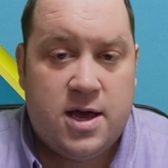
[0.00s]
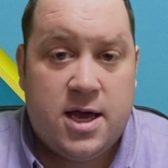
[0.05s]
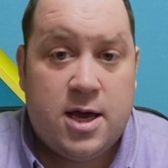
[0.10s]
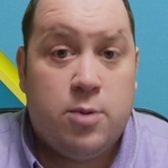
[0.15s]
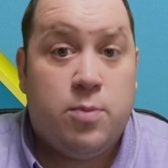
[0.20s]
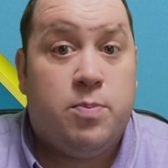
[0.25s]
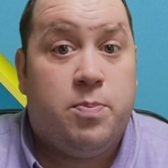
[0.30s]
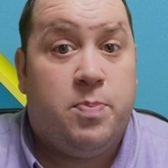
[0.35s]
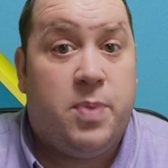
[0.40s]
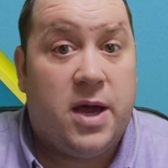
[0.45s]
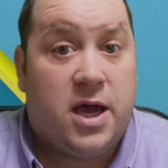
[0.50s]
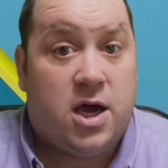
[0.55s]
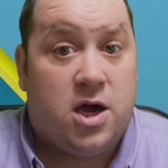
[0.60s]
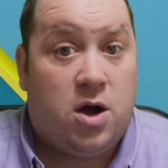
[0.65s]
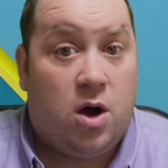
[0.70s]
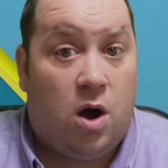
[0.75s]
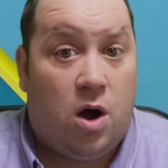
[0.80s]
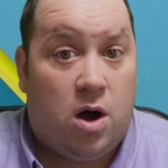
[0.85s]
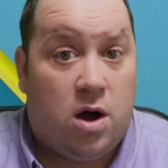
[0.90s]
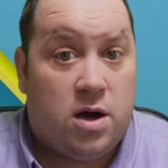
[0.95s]

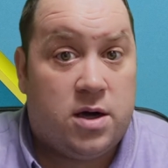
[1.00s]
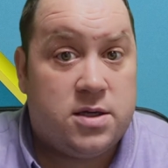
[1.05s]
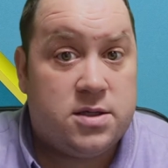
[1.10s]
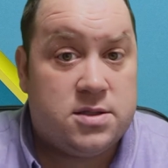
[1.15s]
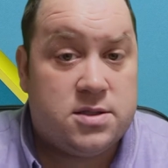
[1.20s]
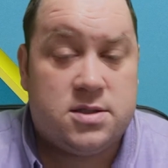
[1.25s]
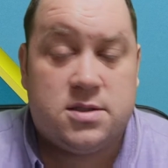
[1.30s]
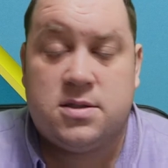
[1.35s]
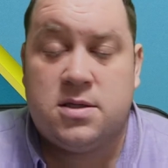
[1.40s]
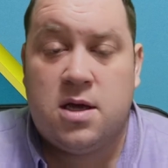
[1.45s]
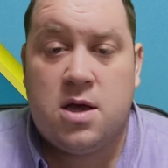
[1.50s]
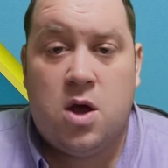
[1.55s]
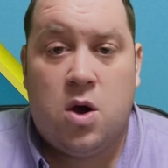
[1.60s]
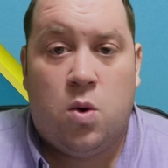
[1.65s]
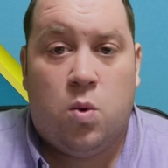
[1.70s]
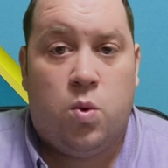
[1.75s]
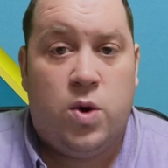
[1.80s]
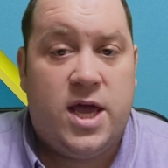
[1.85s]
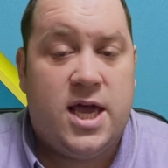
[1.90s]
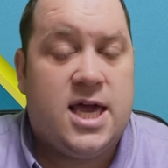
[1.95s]
Because
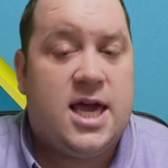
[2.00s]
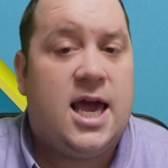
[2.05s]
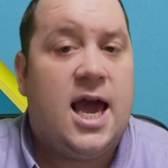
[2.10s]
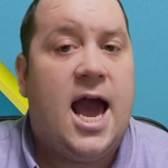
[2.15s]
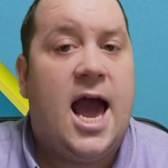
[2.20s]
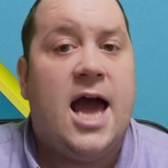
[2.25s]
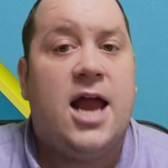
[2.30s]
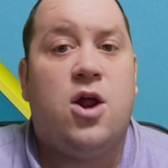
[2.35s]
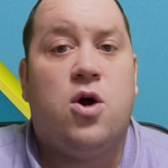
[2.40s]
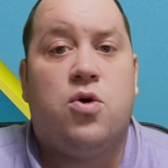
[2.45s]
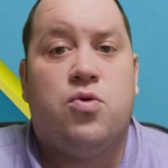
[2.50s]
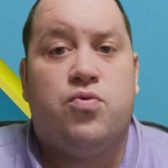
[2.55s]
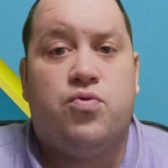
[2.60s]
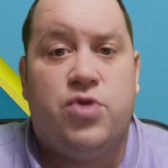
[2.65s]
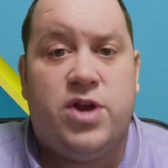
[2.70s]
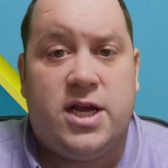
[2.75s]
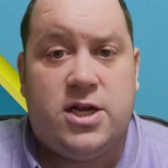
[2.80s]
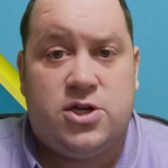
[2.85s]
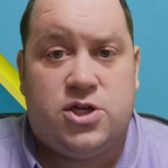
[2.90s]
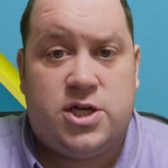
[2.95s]
we cannot
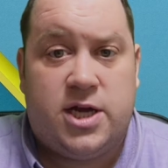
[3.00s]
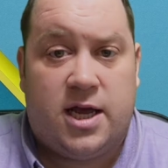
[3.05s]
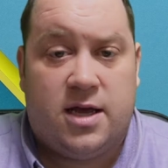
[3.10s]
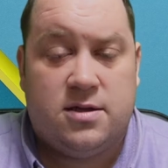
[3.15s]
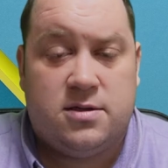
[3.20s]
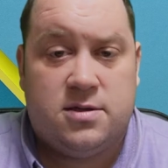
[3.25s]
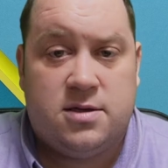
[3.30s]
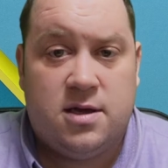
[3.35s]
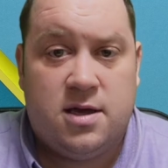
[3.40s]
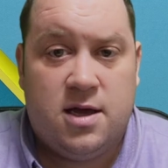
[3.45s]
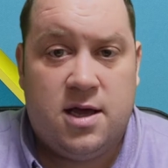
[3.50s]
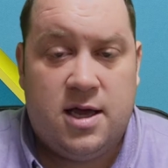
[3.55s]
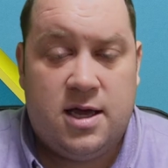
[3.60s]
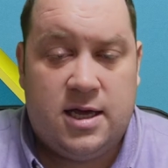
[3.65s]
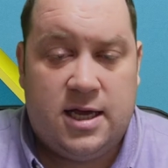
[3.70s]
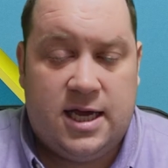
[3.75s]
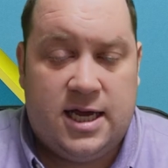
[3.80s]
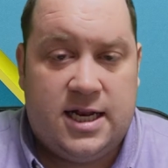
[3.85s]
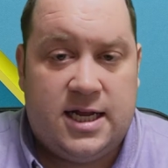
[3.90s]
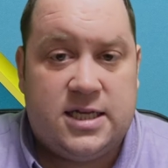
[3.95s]
reach it.
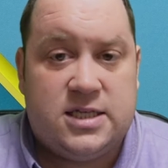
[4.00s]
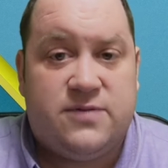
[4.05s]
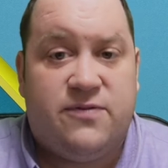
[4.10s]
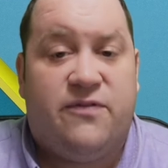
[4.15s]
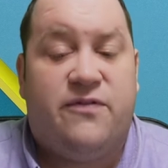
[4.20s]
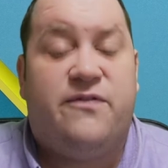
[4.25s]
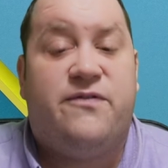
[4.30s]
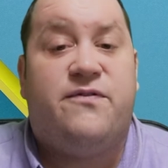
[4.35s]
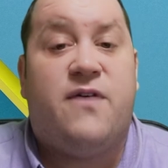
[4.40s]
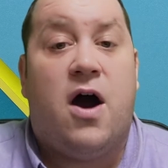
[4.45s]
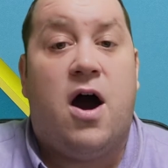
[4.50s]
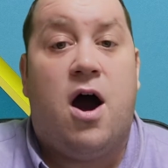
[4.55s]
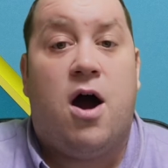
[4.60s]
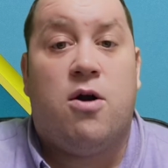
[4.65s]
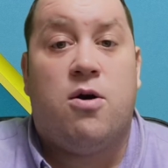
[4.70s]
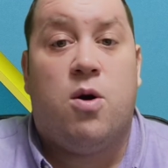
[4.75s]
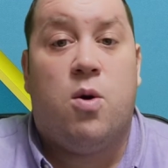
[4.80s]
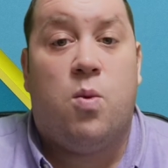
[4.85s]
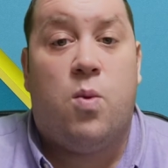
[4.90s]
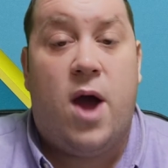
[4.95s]
It is far
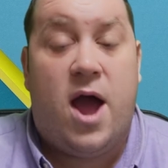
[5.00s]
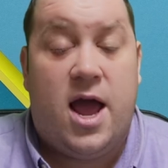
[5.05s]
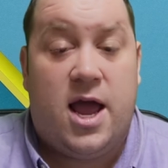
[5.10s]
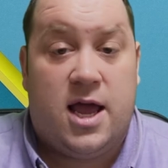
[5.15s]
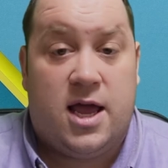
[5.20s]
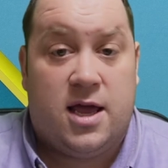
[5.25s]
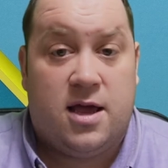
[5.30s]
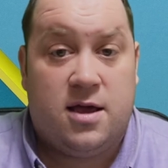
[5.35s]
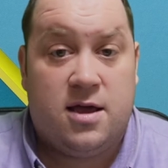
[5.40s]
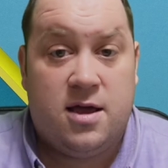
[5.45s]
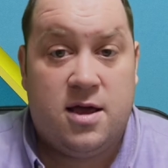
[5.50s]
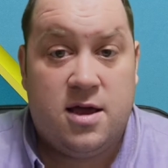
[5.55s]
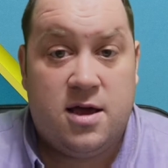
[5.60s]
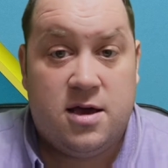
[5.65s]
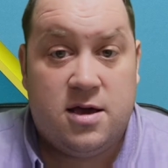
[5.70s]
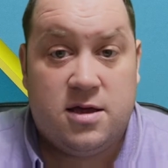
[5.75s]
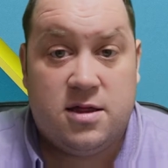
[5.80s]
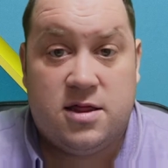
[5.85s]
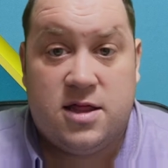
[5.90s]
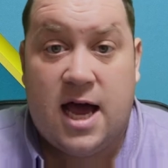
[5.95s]
away.
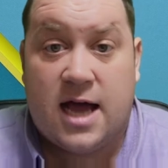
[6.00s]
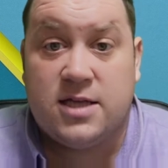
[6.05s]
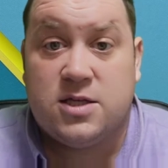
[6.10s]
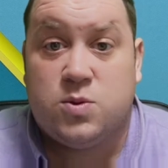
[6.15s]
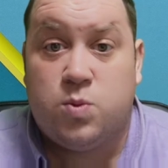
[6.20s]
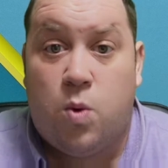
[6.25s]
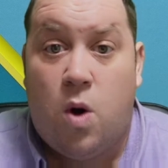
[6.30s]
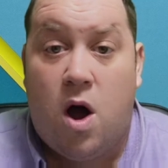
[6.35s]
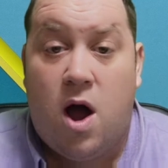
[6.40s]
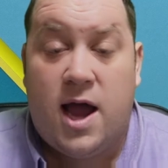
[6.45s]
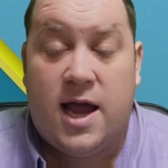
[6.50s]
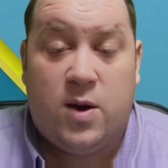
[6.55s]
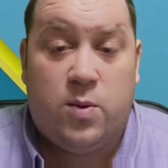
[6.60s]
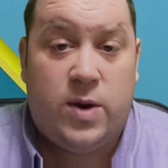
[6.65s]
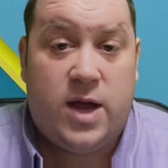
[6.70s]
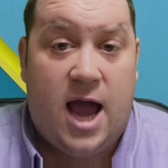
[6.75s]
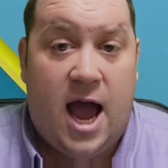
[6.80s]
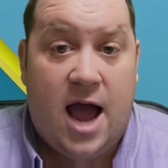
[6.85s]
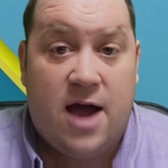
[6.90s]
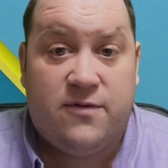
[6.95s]
That's why we
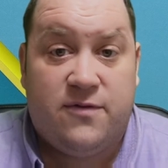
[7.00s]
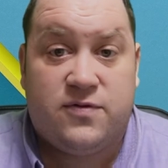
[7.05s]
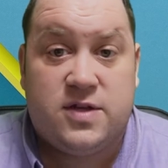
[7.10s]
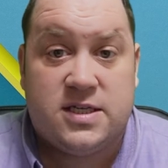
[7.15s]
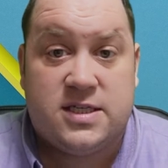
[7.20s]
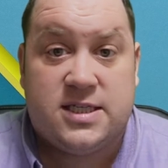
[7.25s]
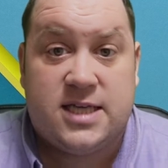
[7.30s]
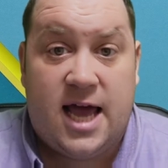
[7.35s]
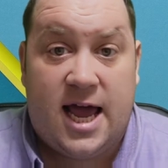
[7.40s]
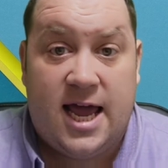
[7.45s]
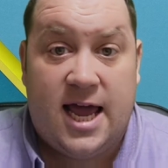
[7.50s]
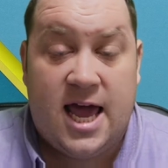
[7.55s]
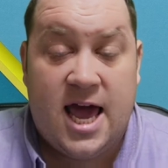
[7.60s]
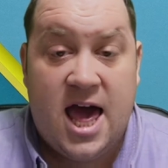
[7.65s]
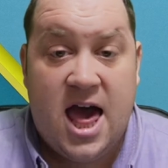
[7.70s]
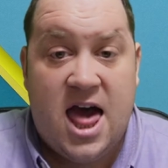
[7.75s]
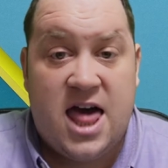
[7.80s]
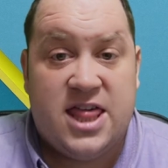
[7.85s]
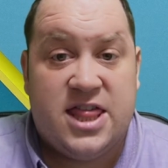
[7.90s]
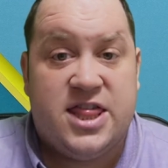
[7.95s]
have to say
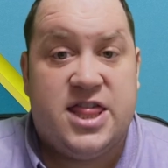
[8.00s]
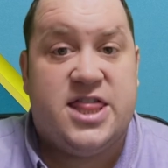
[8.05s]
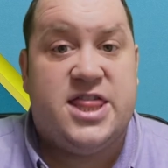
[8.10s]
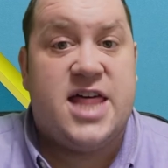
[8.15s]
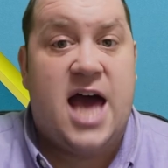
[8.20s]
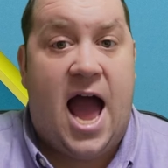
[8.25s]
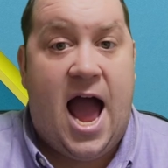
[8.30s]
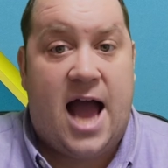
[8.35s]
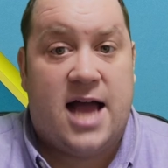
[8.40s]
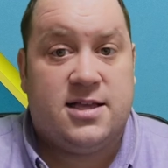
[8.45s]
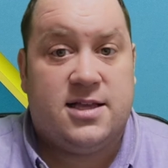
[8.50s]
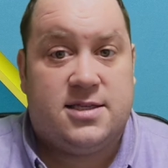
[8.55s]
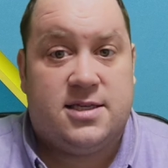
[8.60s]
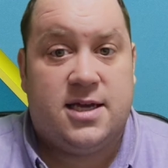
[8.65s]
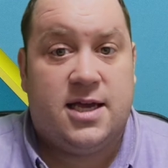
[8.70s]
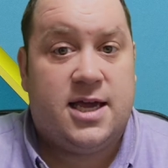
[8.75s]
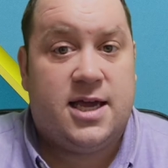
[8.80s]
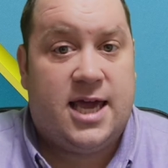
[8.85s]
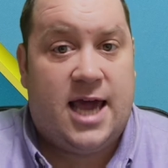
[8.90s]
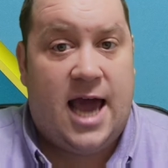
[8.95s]
that
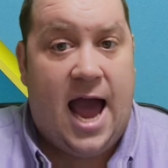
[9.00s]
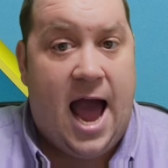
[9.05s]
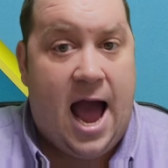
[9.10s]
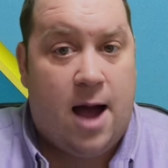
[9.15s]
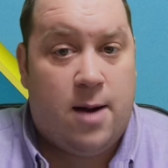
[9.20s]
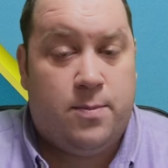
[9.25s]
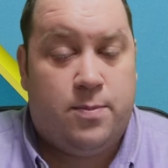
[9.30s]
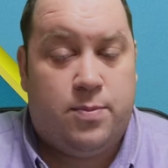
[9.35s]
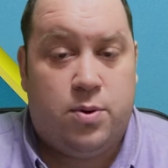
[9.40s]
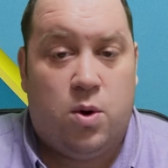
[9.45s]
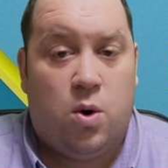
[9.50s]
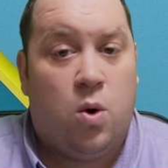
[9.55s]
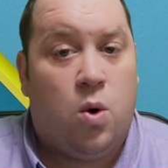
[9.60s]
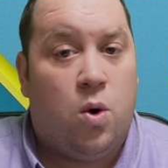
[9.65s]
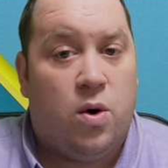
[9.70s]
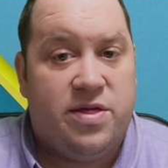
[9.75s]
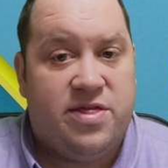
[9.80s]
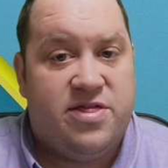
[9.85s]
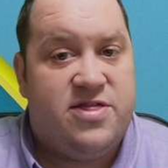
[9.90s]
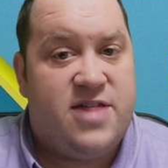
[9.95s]
cap or
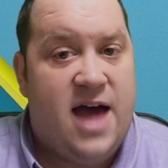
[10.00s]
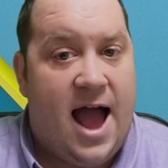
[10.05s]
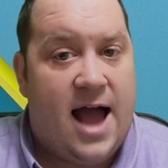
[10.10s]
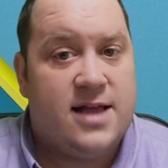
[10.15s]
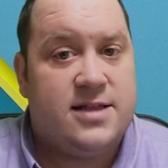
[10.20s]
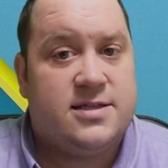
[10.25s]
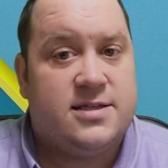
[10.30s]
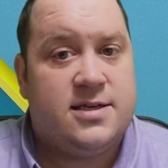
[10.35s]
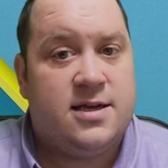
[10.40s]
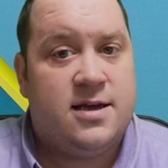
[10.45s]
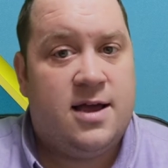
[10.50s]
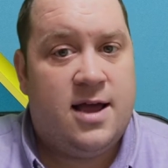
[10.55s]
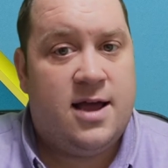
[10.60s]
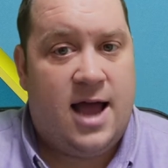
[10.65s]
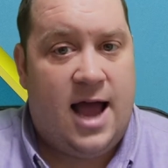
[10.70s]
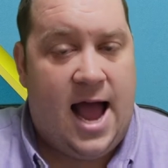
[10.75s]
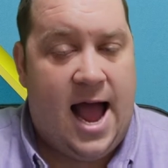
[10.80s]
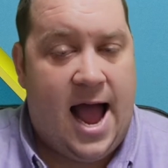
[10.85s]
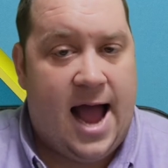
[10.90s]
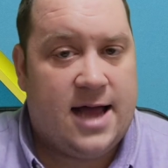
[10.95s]
that
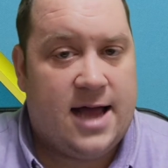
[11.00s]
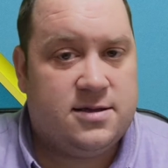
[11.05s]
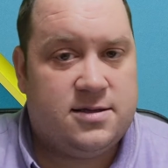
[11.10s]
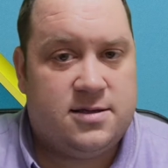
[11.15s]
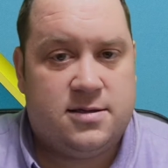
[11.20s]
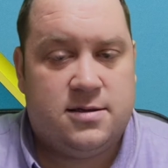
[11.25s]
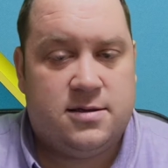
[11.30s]
hat.